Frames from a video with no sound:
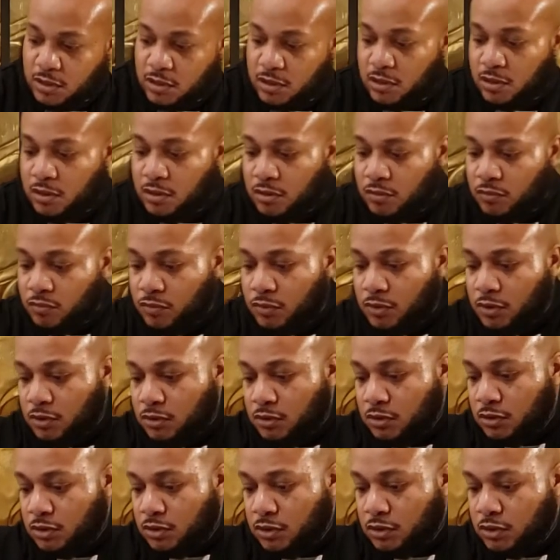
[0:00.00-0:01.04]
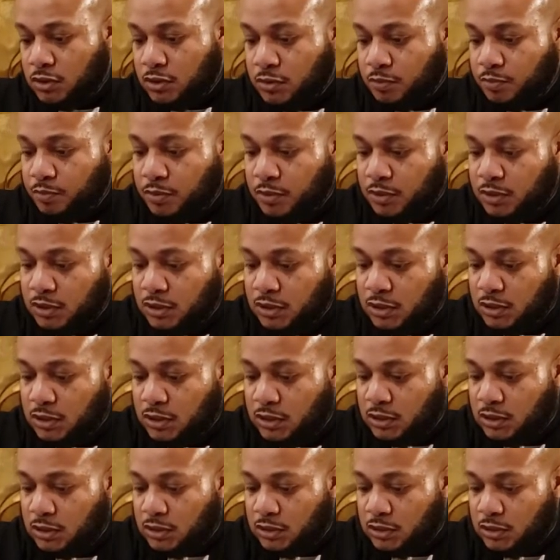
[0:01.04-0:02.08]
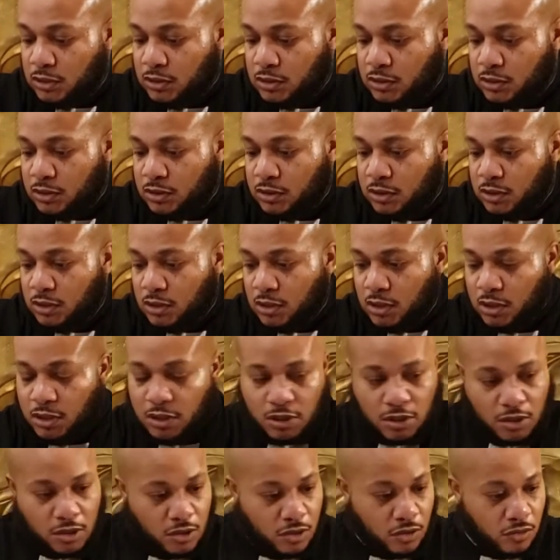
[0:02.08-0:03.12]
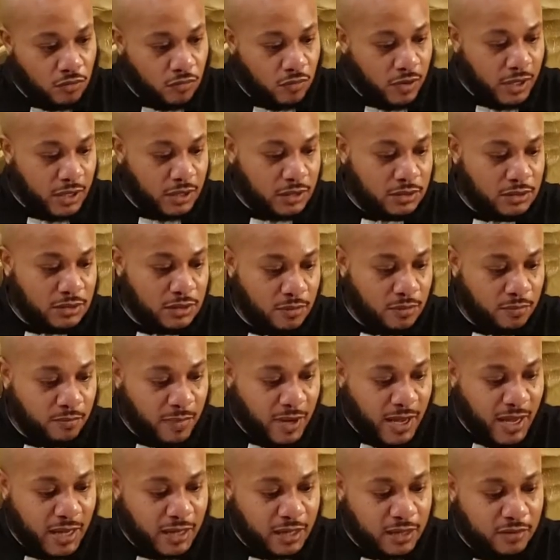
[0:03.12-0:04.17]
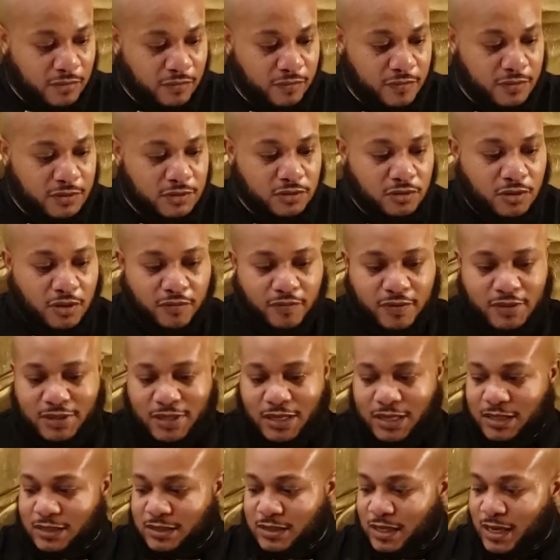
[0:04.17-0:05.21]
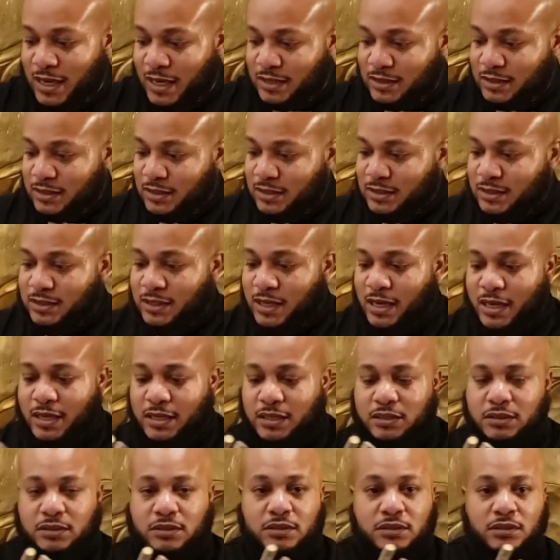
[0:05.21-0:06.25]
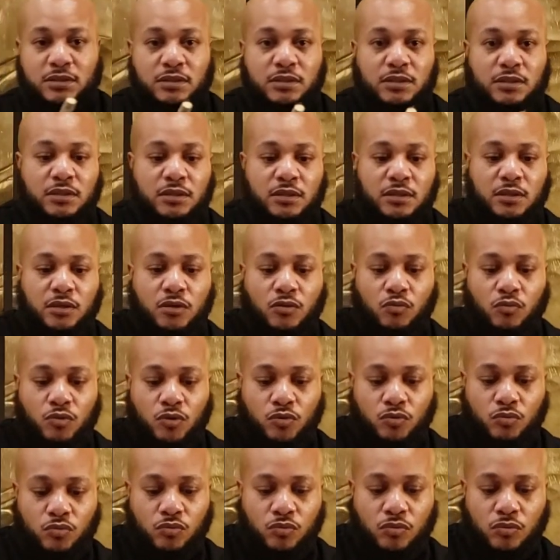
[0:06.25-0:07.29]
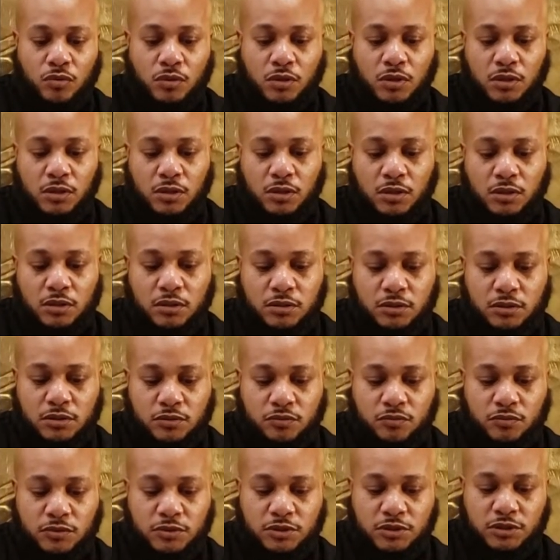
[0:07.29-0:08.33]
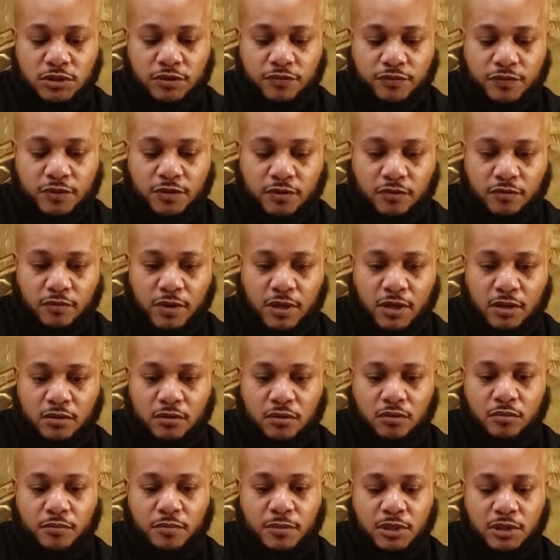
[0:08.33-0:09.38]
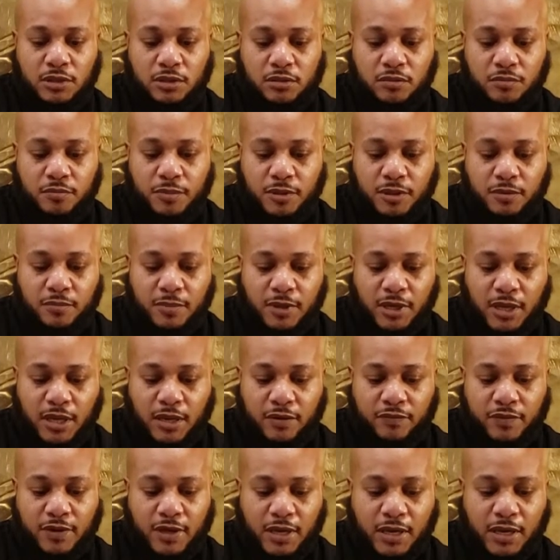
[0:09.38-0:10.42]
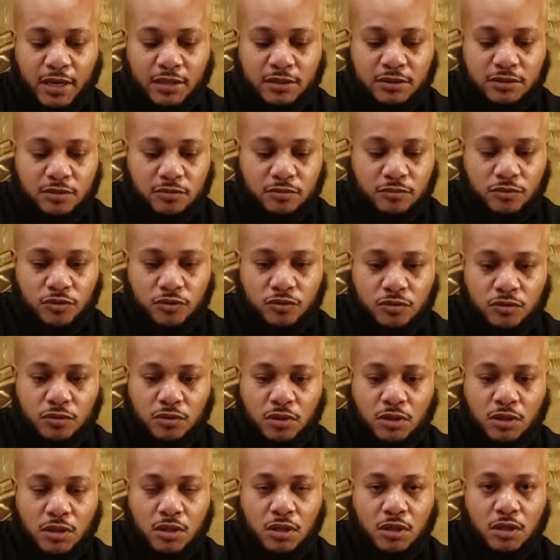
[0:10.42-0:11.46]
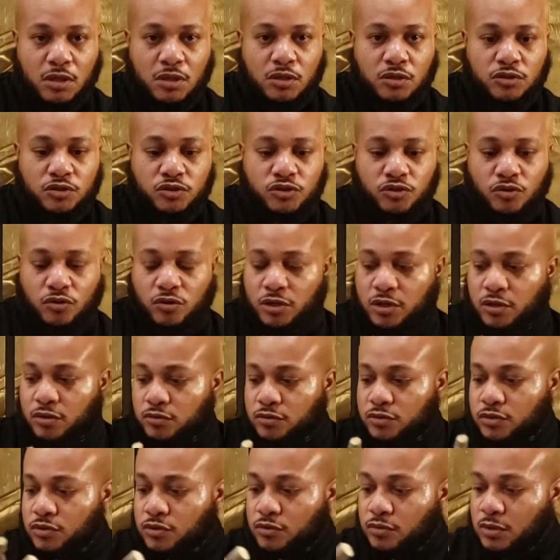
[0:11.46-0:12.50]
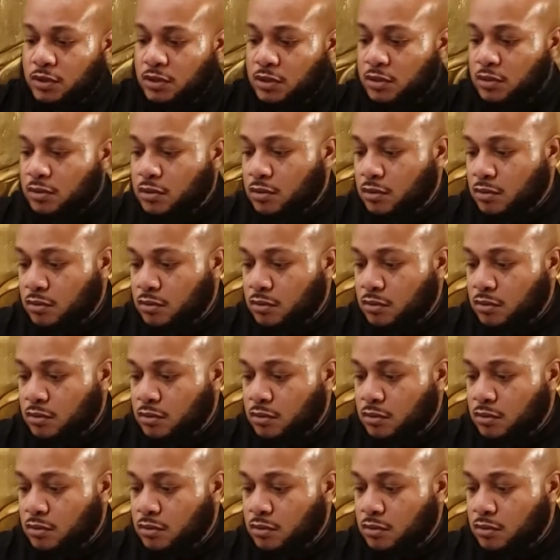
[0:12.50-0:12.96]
And we'll just put these right to the back of it so everything's nice and tight. Oh, this one shifted around on me a little bit. May have to add some more soil to it.